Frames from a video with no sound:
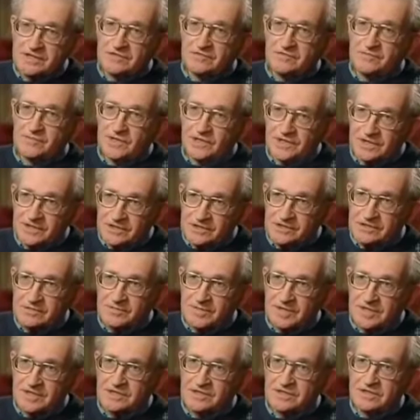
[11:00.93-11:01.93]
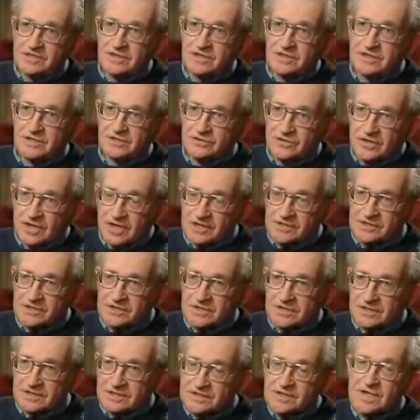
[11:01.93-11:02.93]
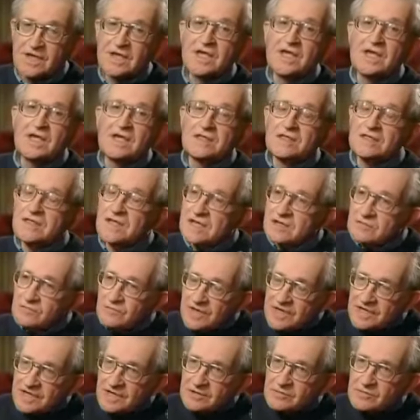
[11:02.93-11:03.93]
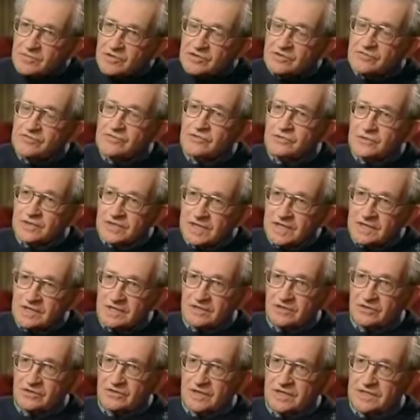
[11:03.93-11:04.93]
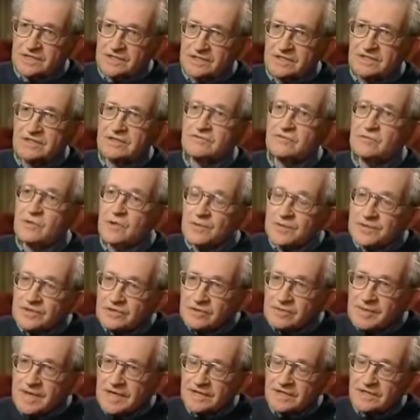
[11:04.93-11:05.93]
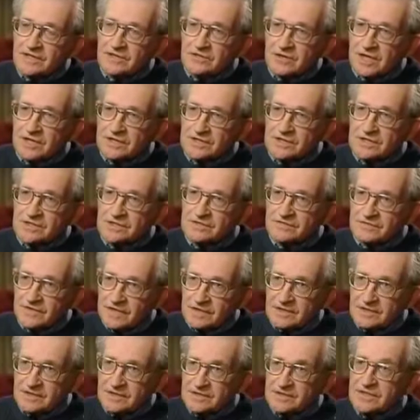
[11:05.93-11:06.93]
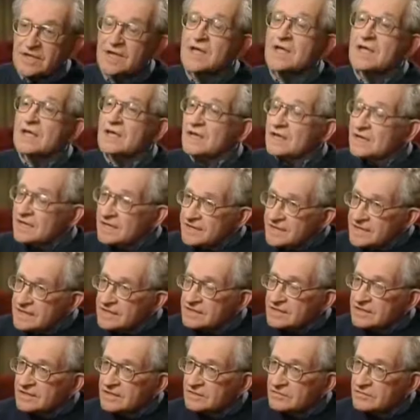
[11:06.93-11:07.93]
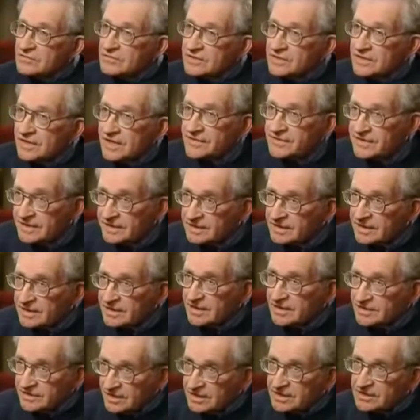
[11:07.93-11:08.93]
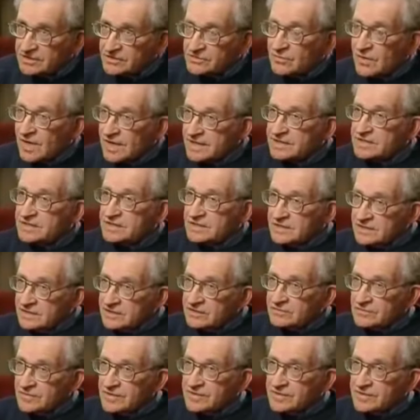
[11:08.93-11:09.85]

massive participation in atrocities, then we can move to another question of what we do about the atrocities of others. And I think, there, I think it's right to